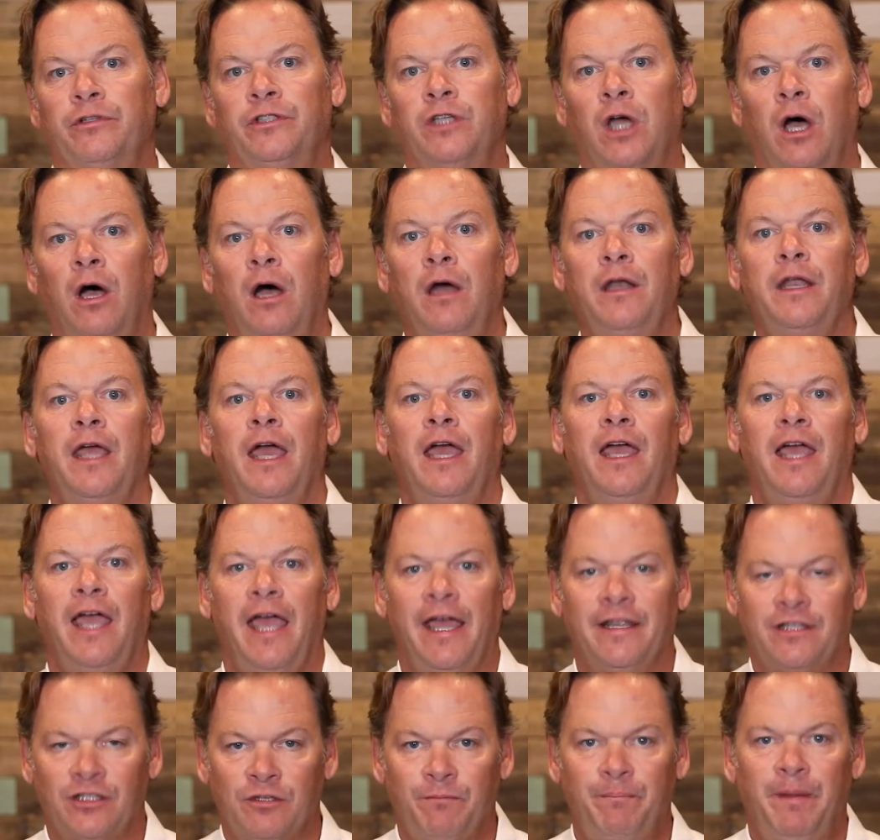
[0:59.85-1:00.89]
taught
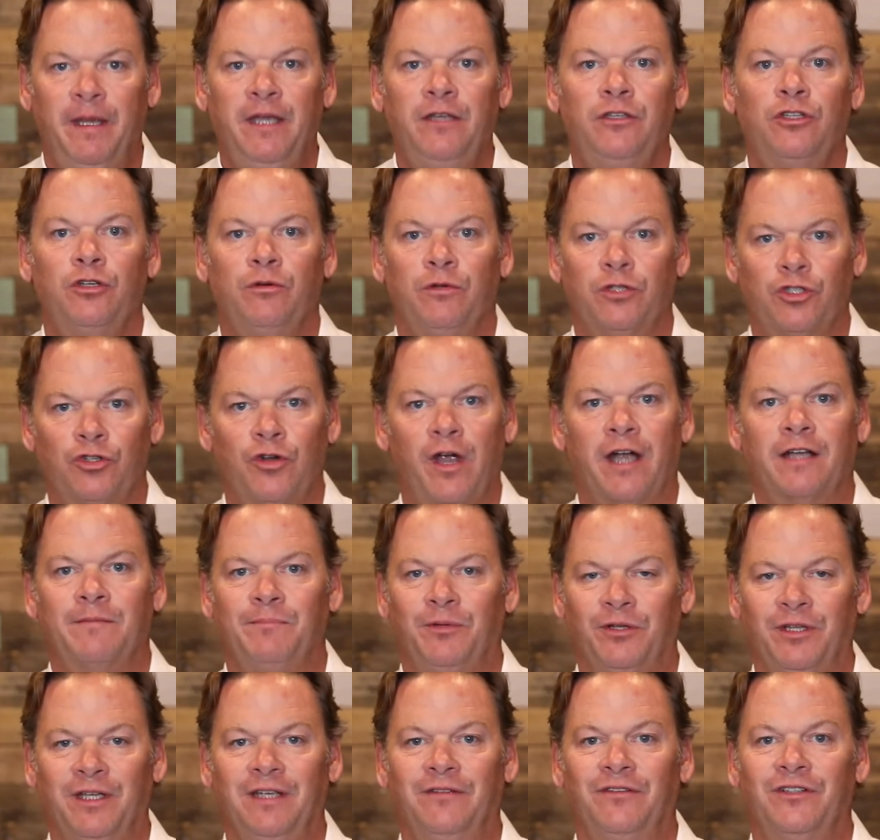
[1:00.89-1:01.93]
at Speak to Attract
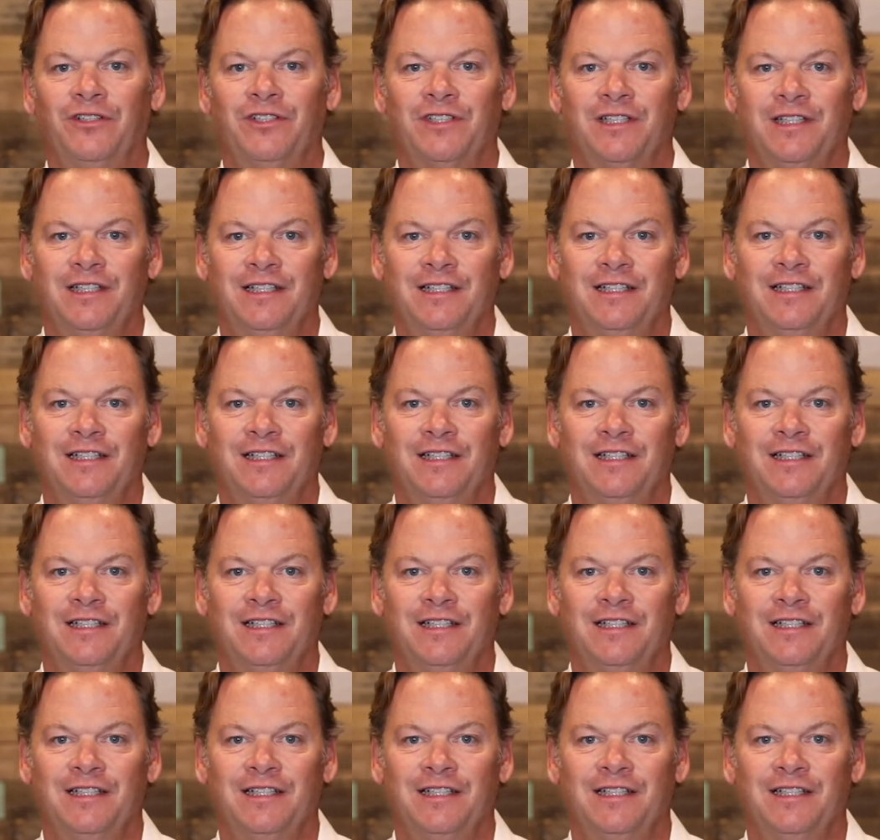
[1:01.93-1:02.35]
Believers.